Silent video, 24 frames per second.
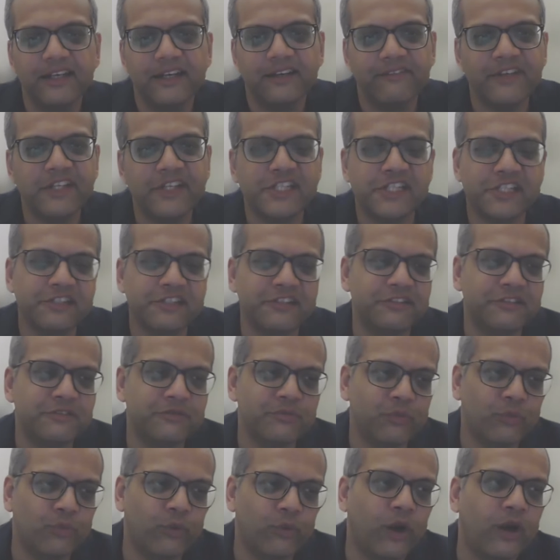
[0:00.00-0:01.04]
which is
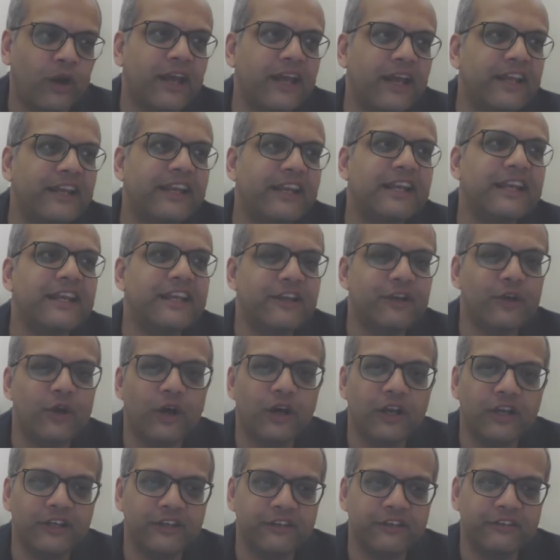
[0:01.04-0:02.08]
what I really
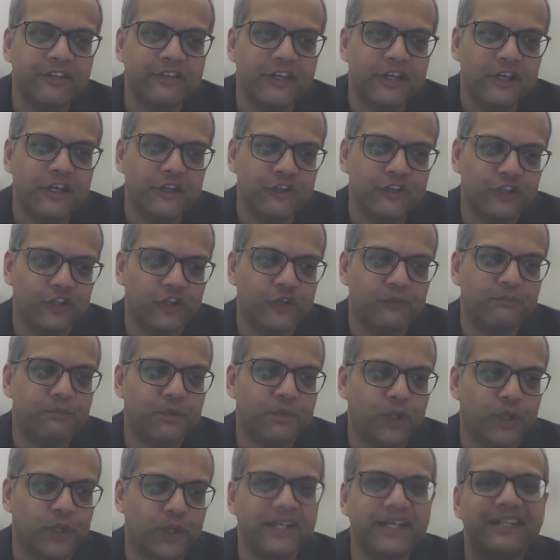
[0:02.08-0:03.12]
call is sort of
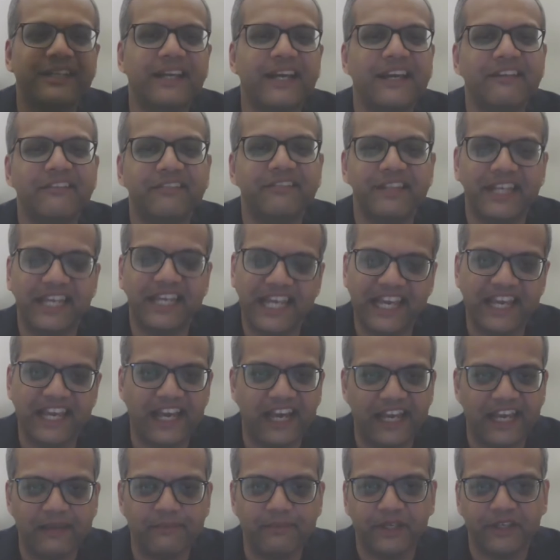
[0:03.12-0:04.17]
productizing
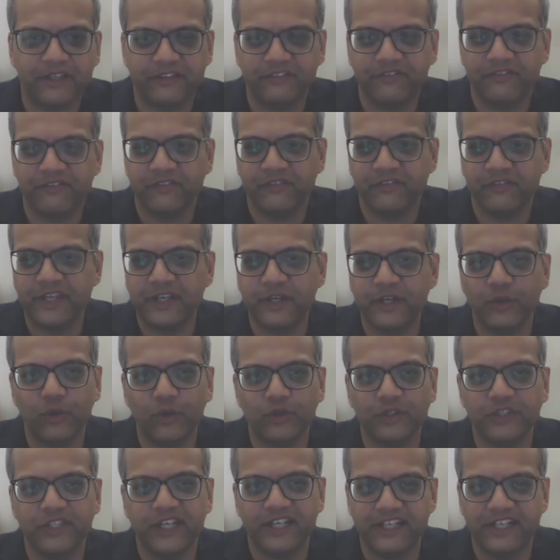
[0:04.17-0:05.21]
AI, because we know
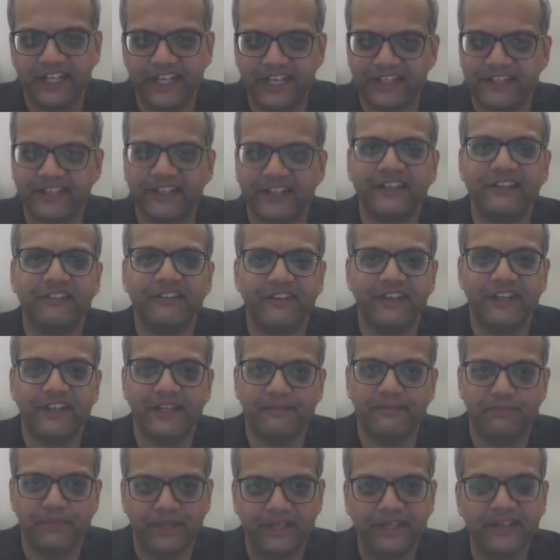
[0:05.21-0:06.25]
that data is
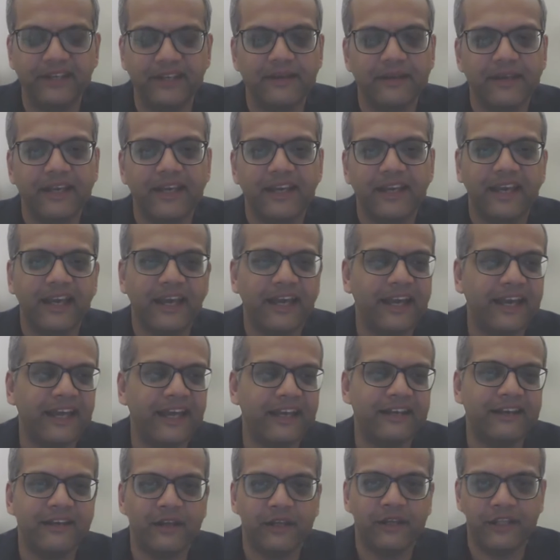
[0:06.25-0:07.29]
very big.
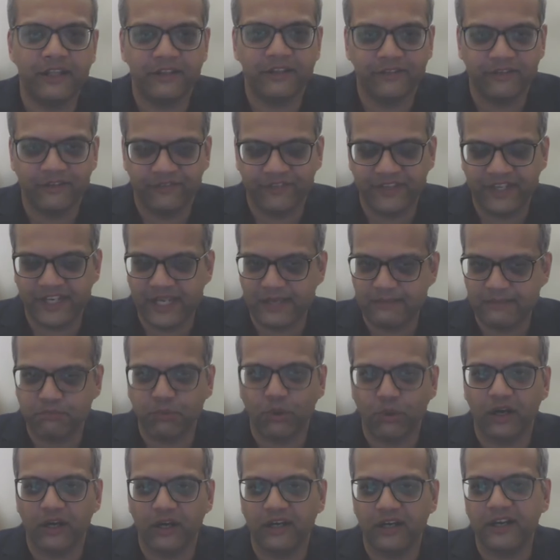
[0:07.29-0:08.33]
and is very
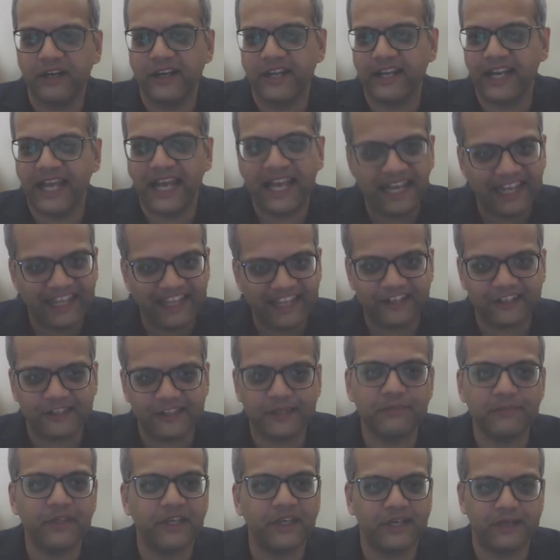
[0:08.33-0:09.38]
important. And
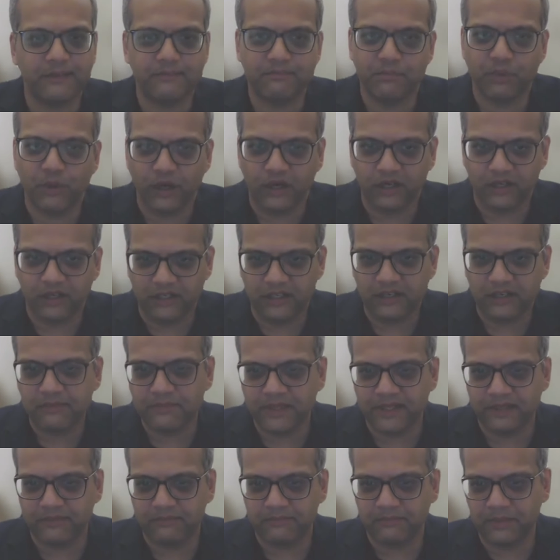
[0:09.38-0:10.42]
algorithms are important,
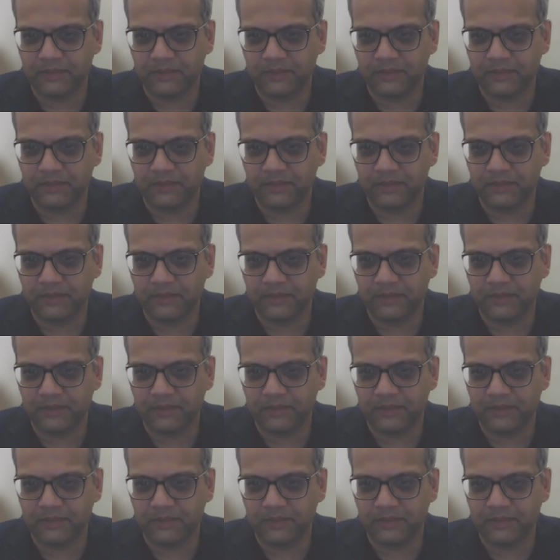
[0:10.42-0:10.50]
but